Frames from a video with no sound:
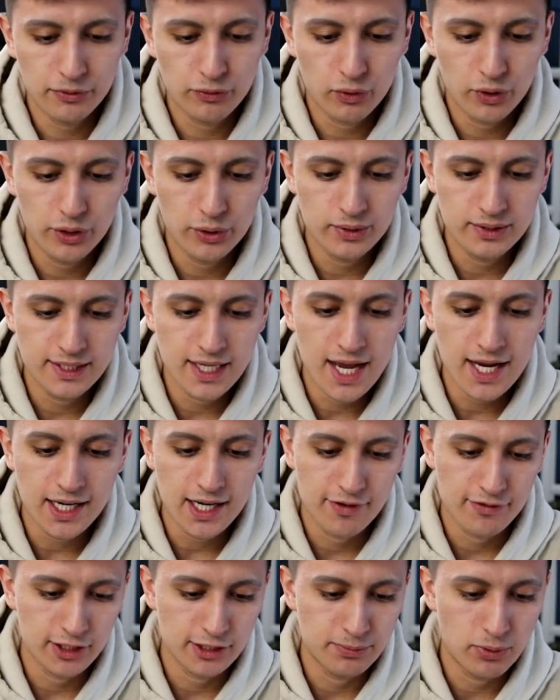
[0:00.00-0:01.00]
before you attack,
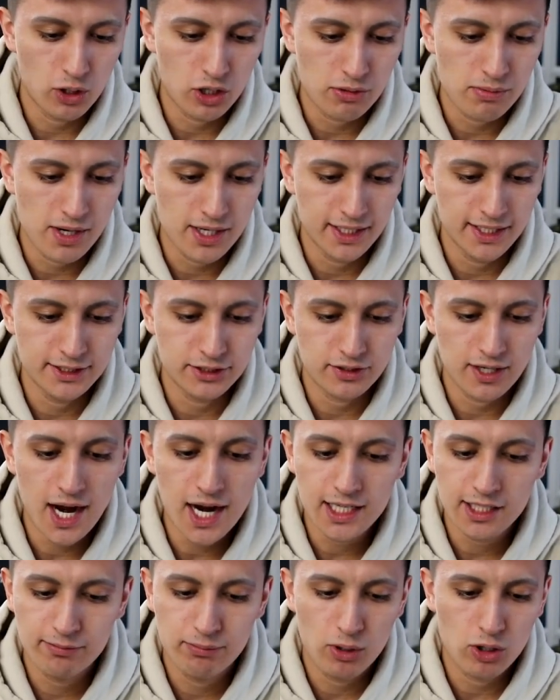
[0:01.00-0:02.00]
if this Pokemon is your
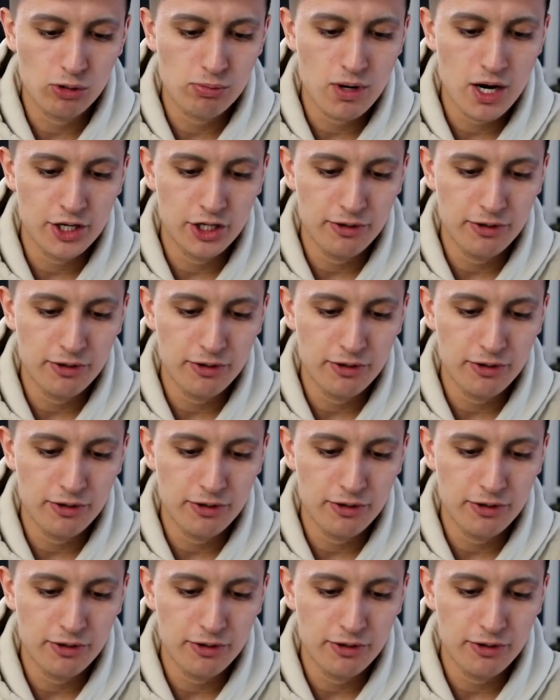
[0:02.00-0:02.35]
active Pokemon,